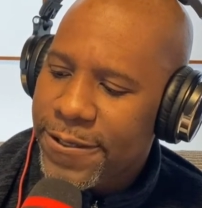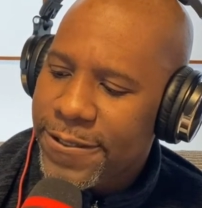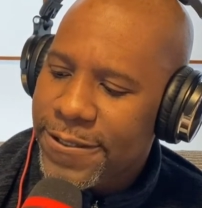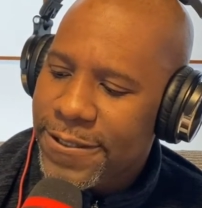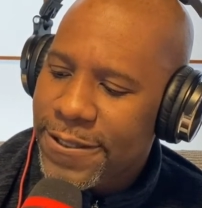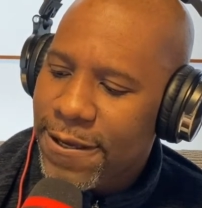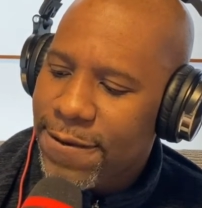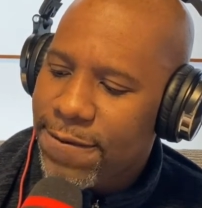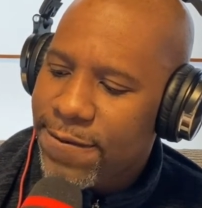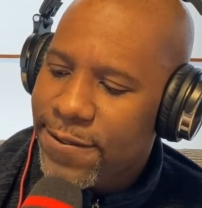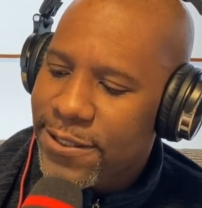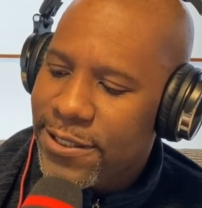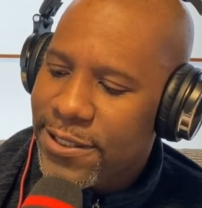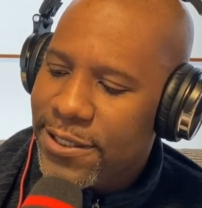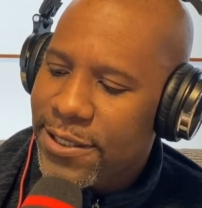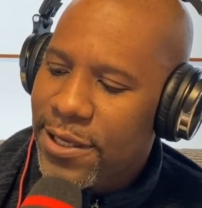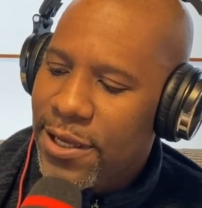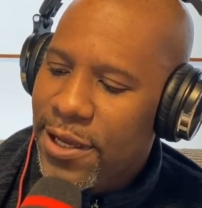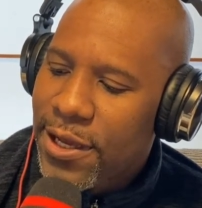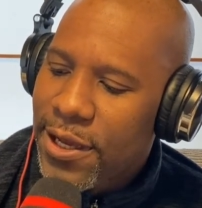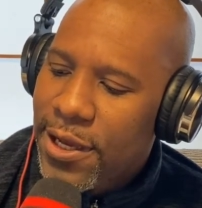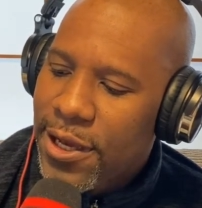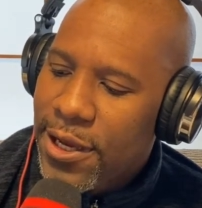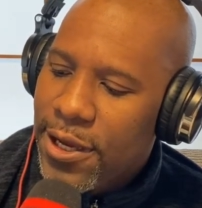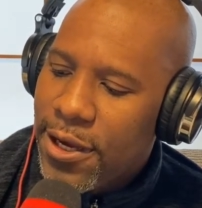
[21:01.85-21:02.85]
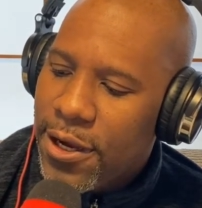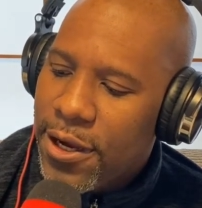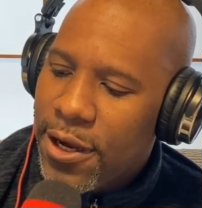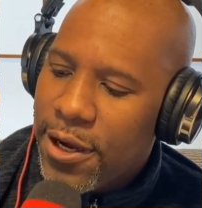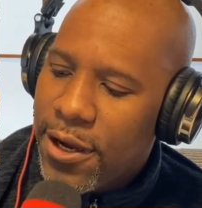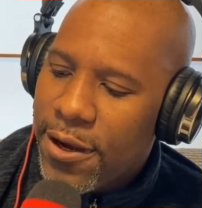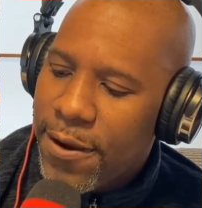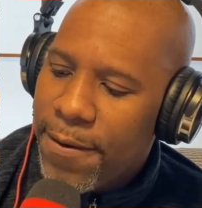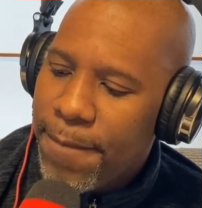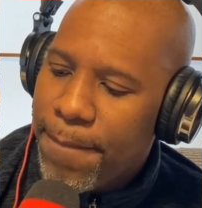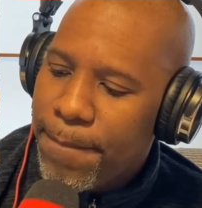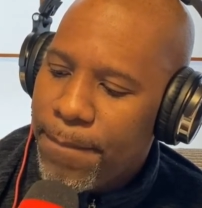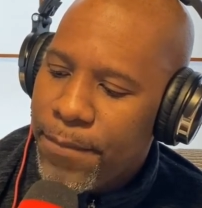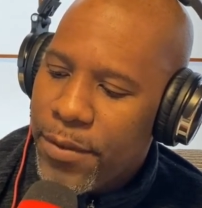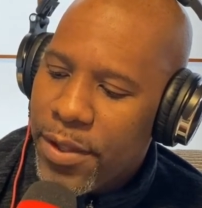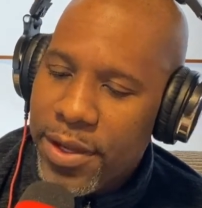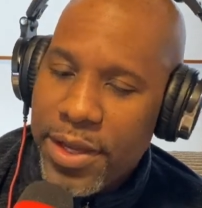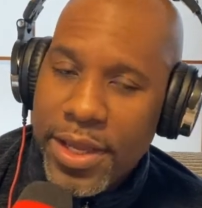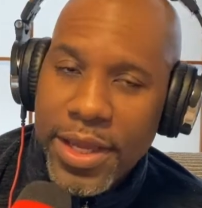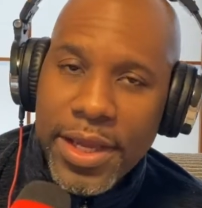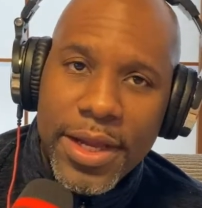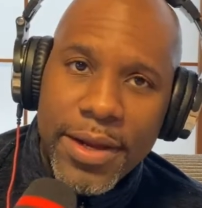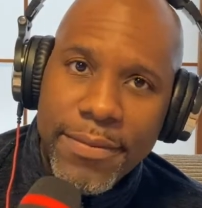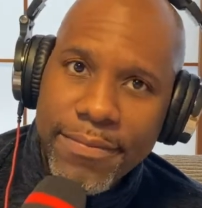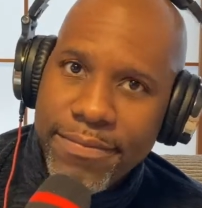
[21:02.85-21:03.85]
It's not really,
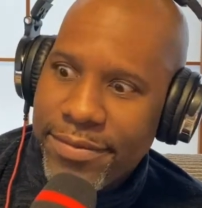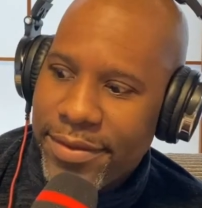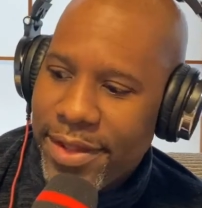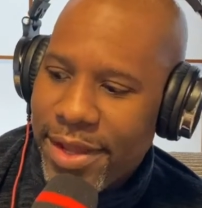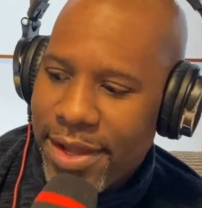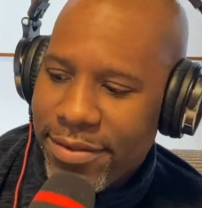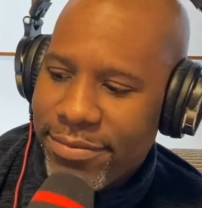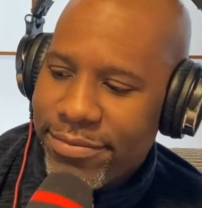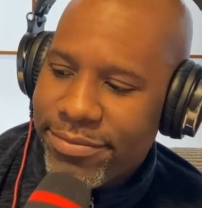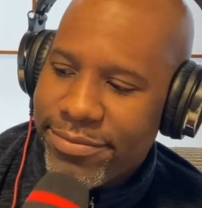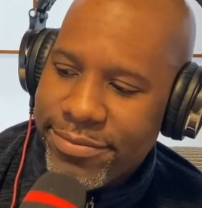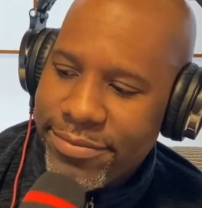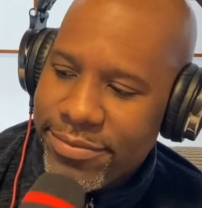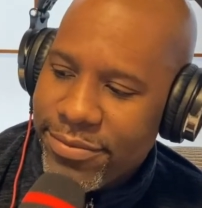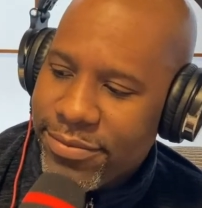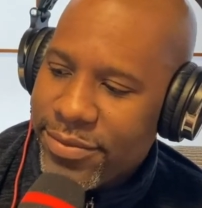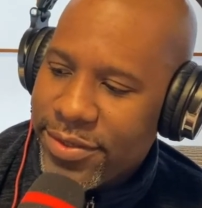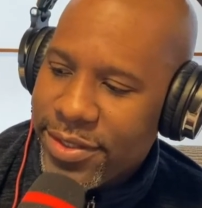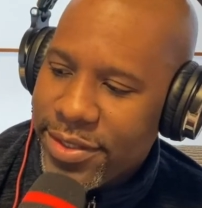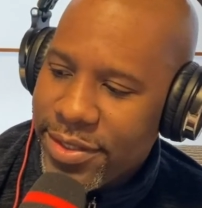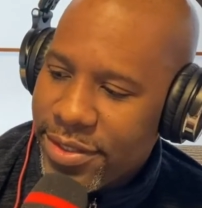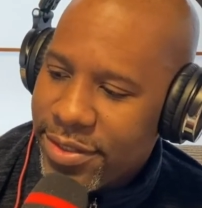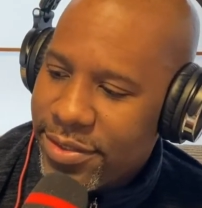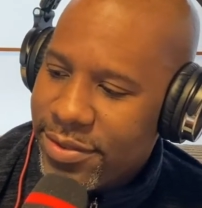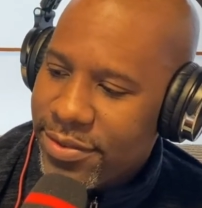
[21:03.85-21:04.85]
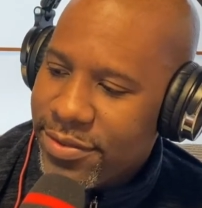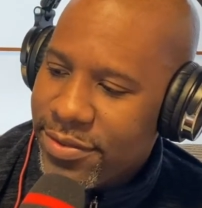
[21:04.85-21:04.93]
again, I'm not really,